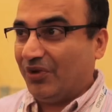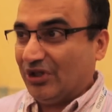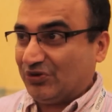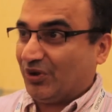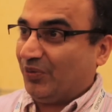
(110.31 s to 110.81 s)

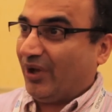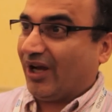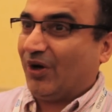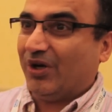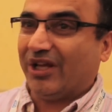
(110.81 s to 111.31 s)
This would be
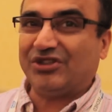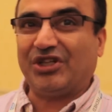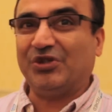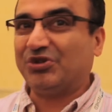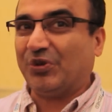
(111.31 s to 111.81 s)
a good
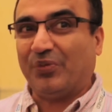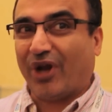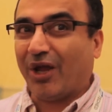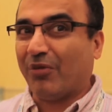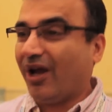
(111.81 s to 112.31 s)
excuse to
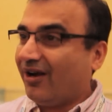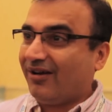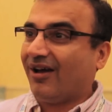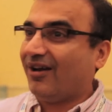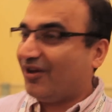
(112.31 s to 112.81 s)
bring my
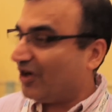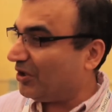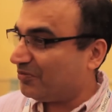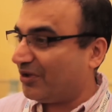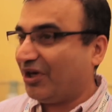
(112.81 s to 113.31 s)
entire
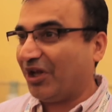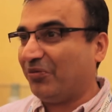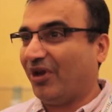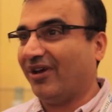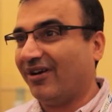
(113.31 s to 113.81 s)
development
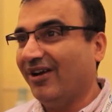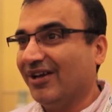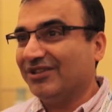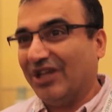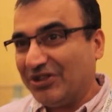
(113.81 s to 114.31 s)
team here
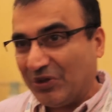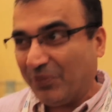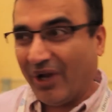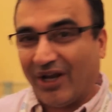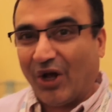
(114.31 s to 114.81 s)
oh. just to
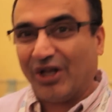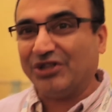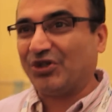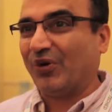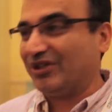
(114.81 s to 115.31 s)
play
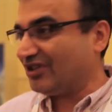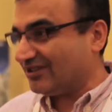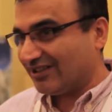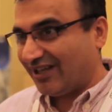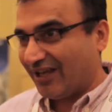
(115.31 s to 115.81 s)
Knowledge Quest
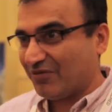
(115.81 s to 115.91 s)
as a team